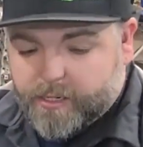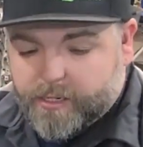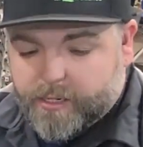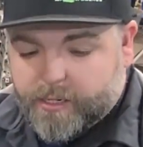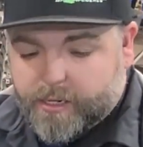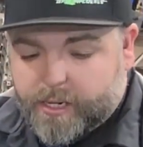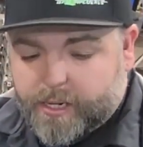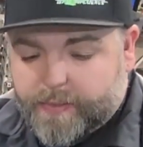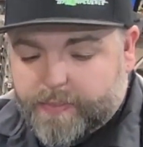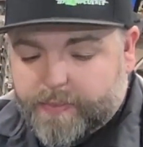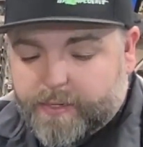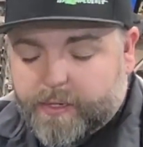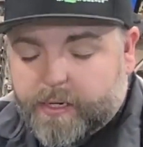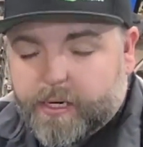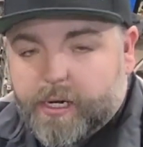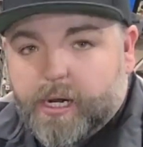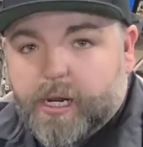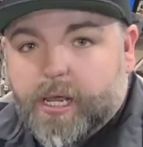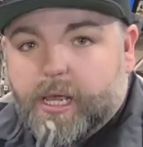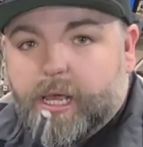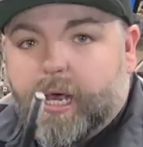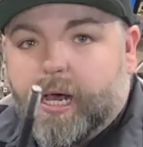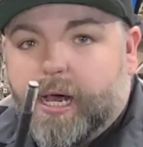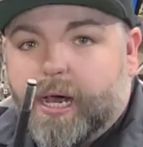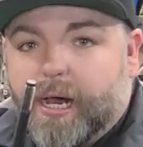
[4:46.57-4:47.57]
on there,
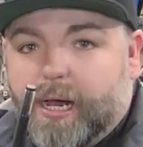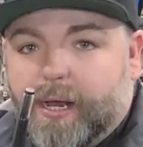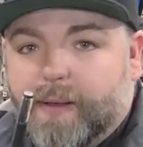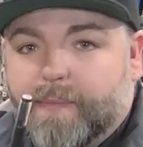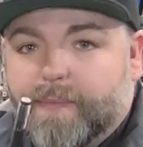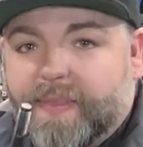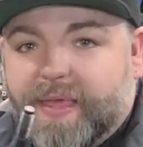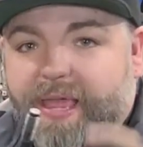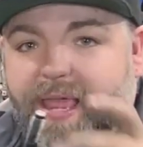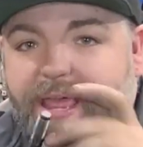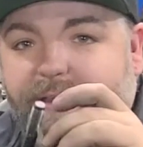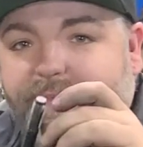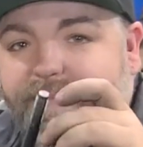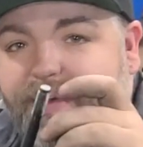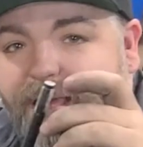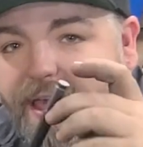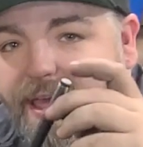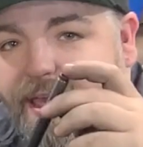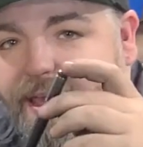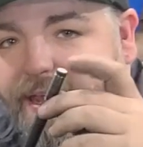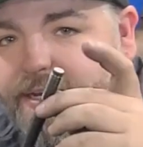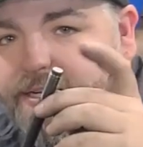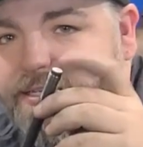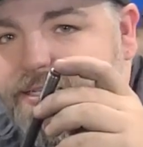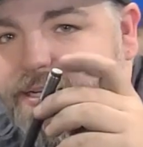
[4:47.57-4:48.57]
they have a
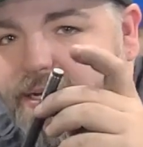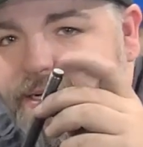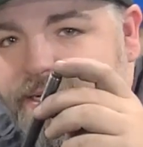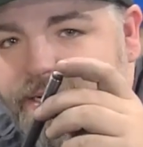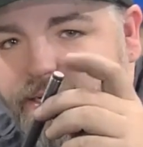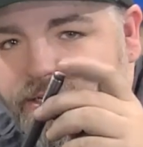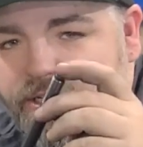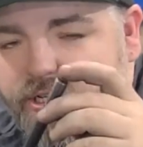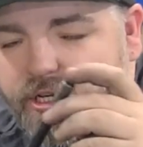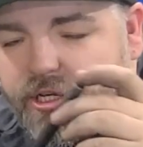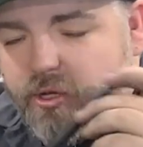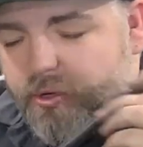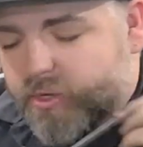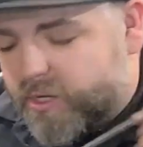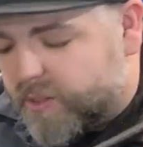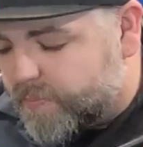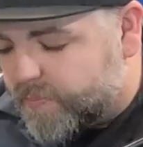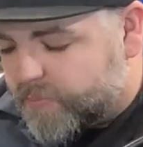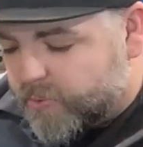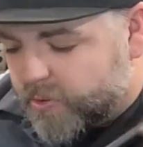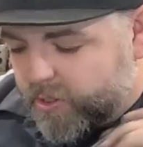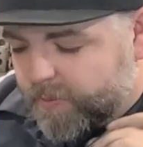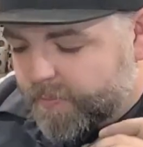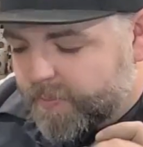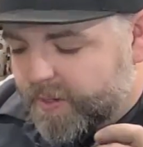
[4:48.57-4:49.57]
hex on here so you can
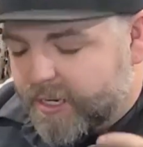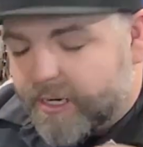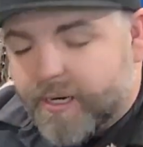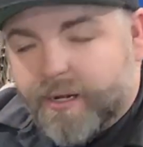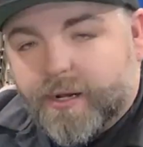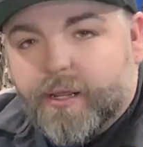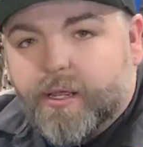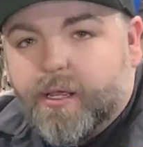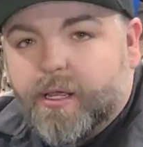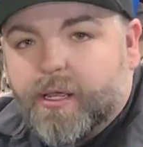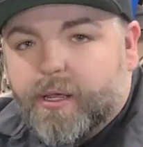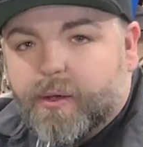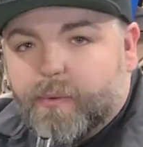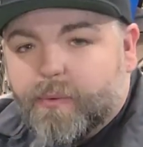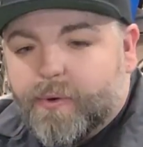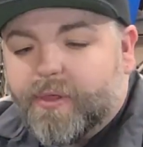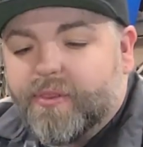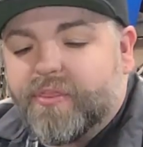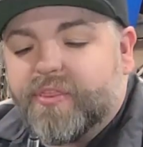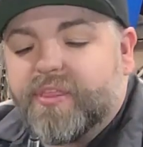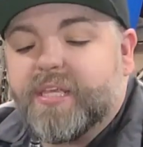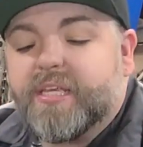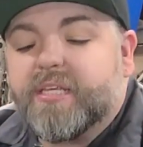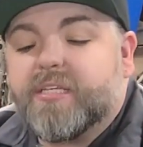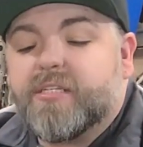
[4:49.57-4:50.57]
put them in. Well,
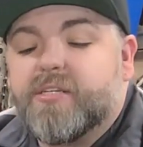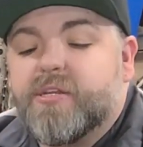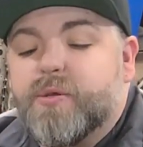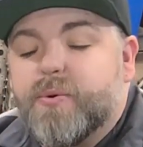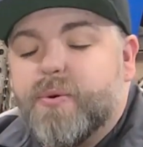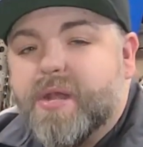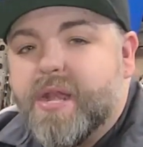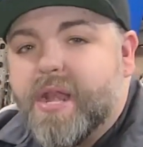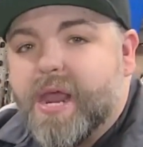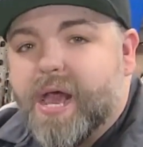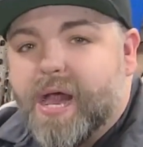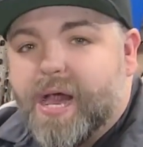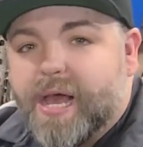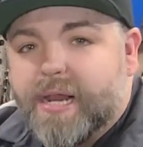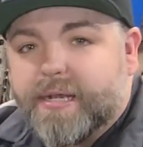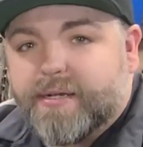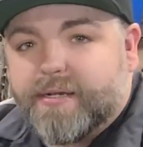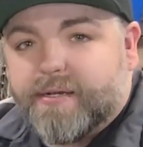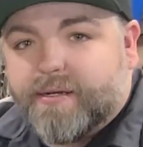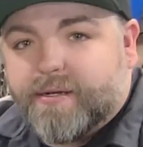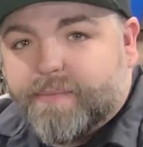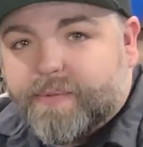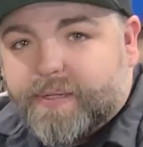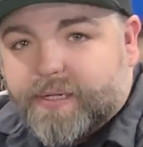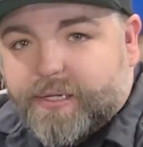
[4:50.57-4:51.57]
these do not.
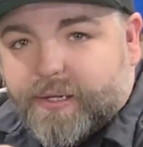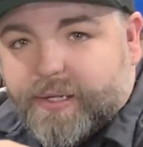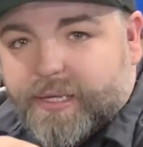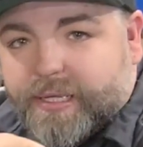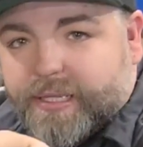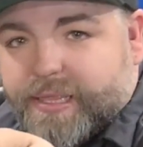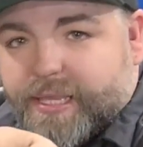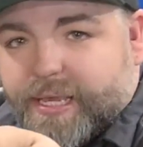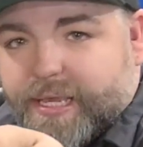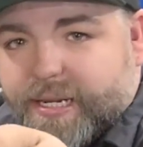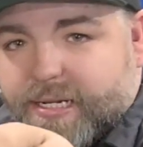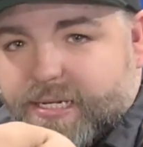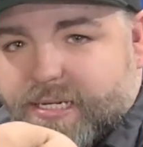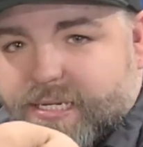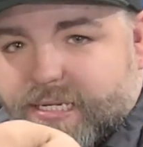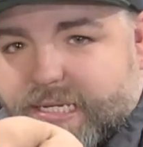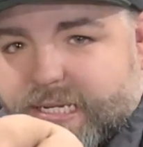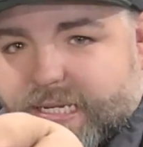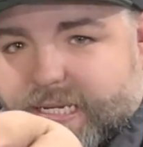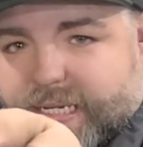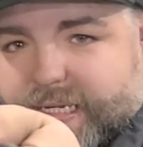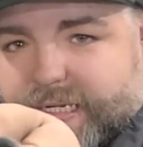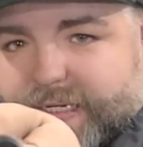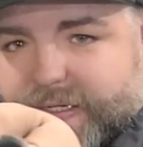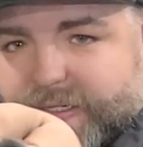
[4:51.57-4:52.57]
Let me go like that and
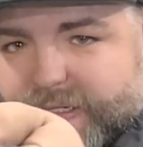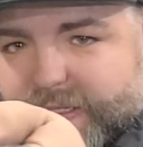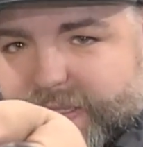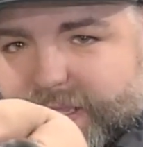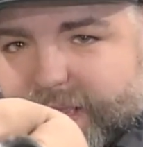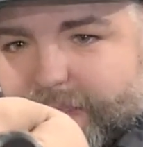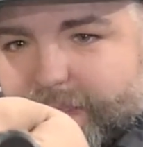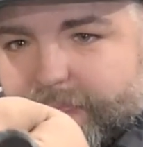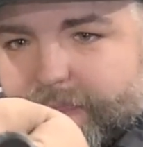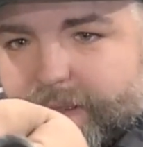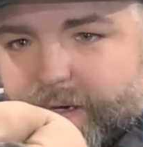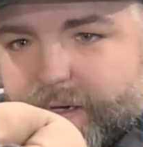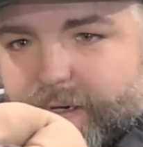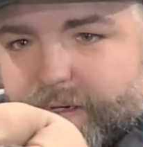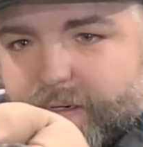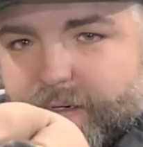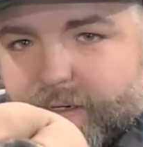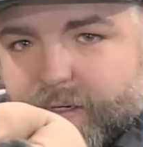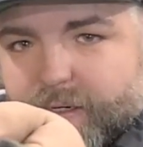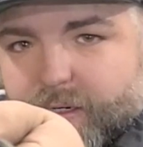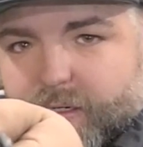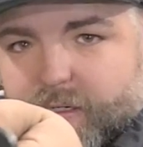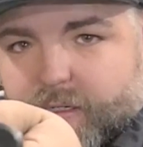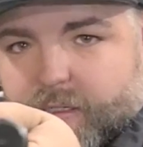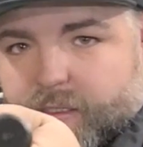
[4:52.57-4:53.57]
see. Can you see that there?
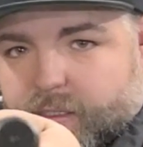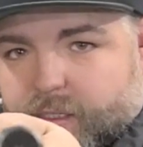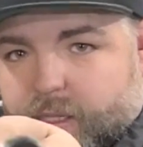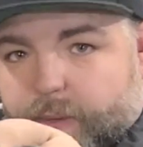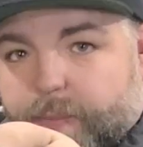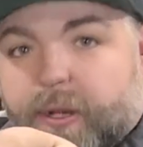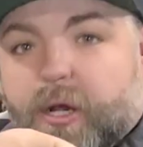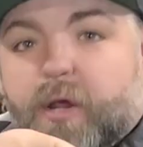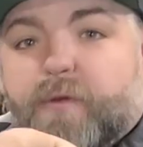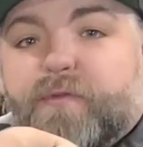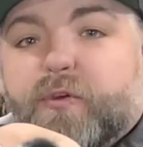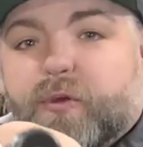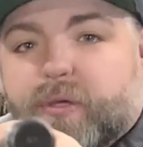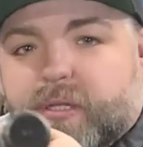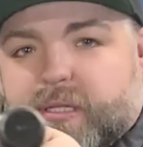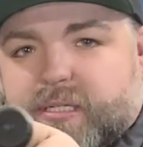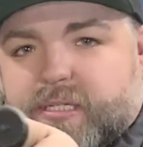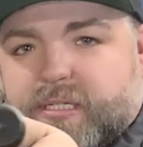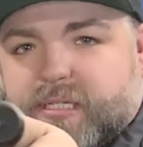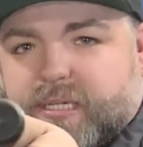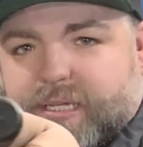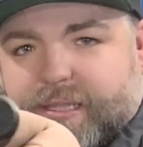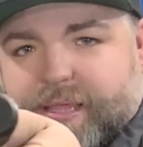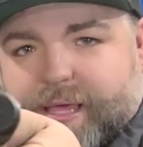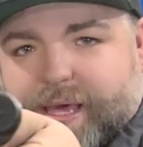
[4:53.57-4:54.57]
Let me know if you can
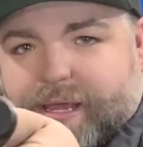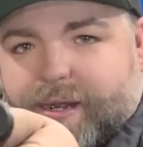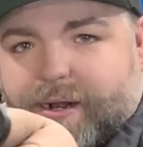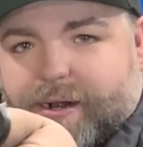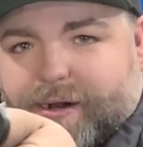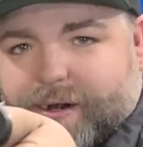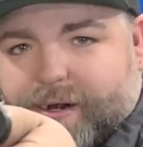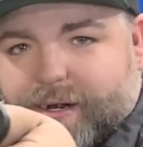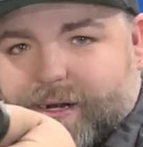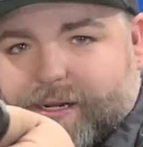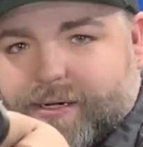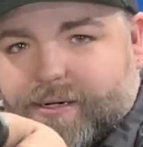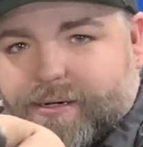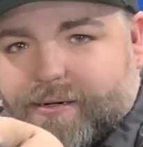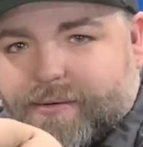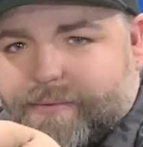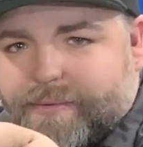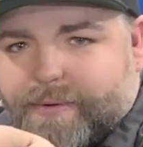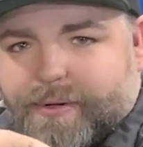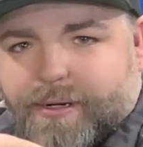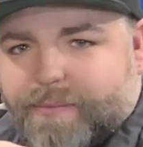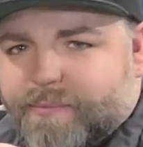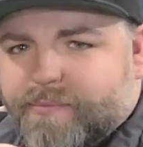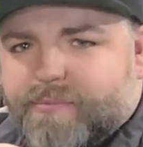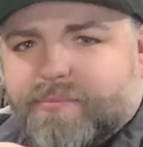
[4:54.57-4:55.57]
see that. All right,
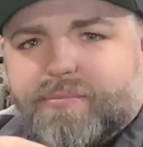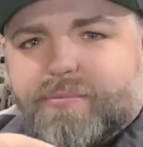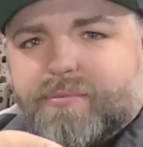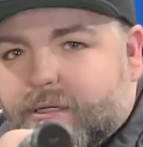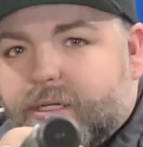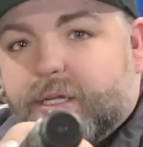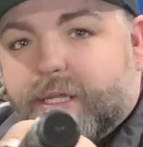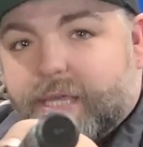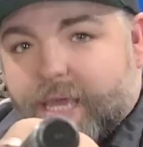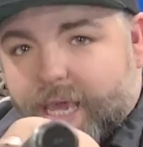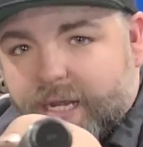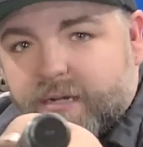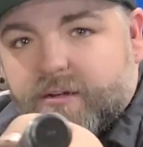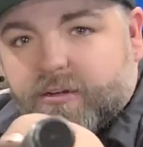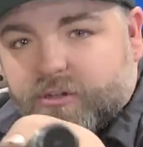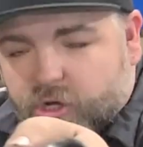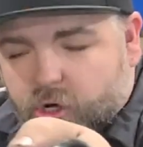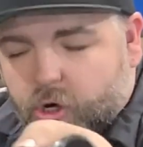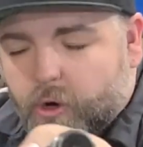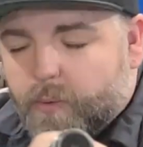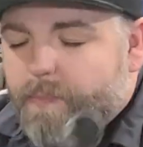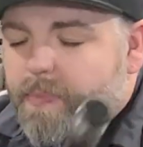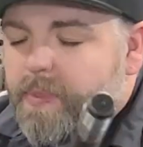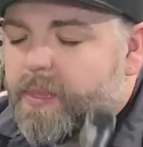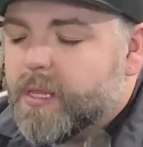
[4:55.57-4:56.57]
you can?
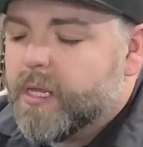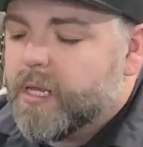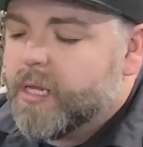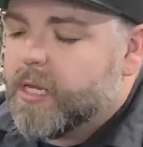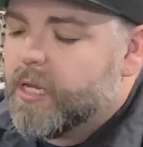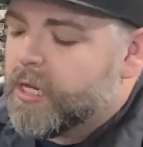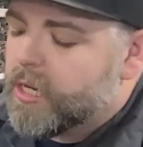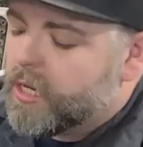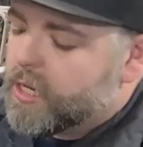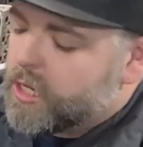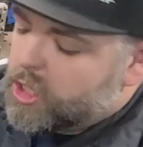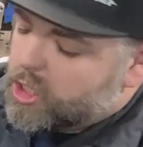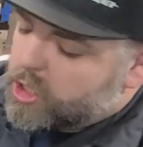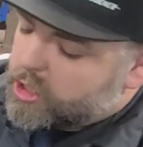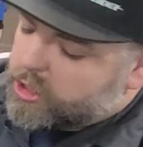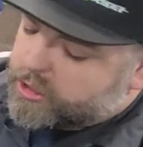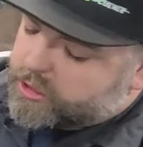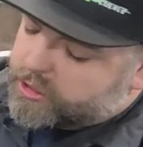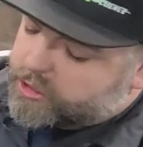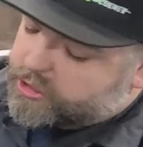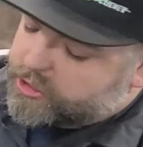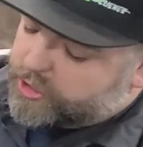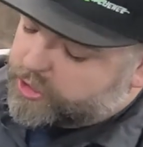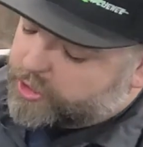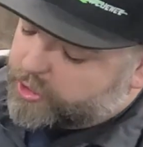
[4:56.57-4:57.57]
Cool.
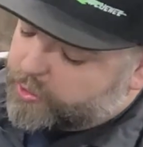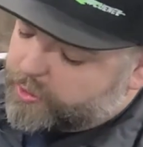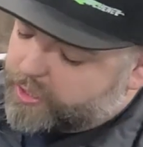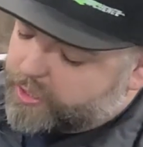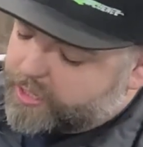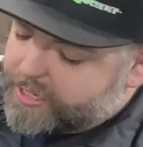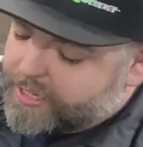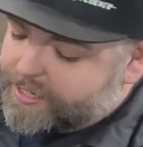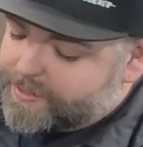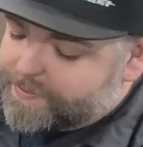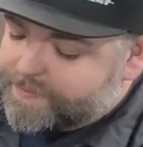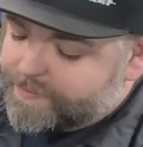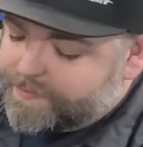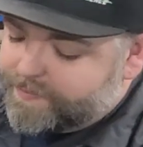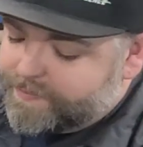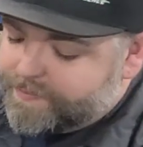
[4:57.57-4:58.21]
So